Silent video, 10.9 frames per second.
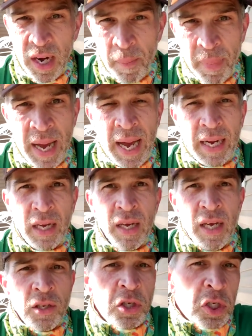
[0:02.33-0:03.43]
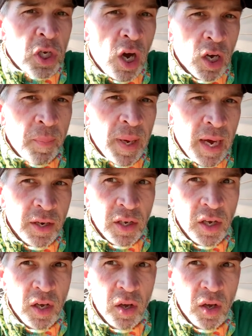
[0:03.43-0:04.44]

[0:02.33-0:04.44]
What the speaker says: I'm back to talk about